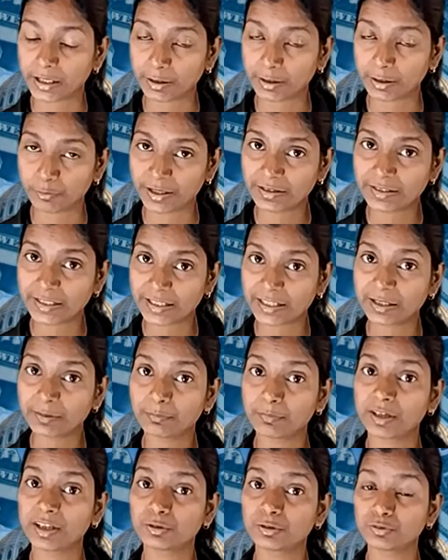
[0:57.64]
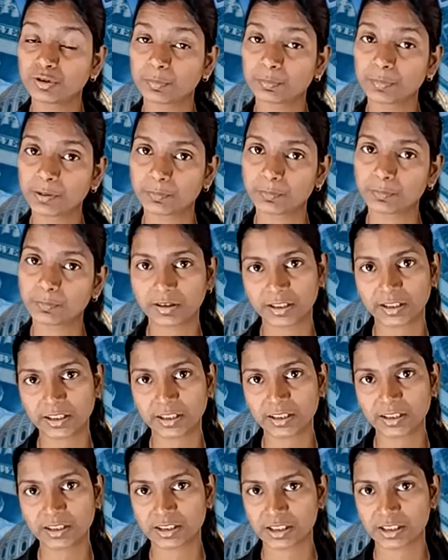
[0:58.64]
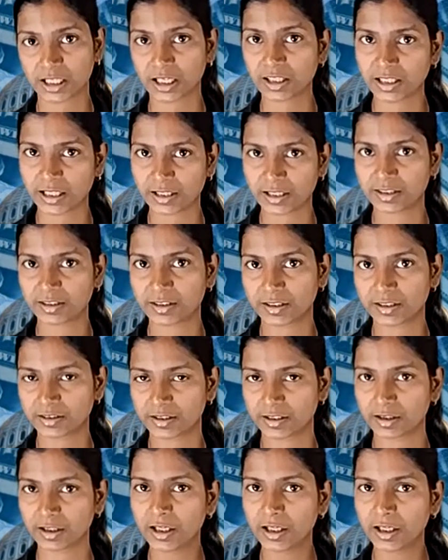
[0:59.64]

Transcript: when they give money to the people, they charge higher interest rate.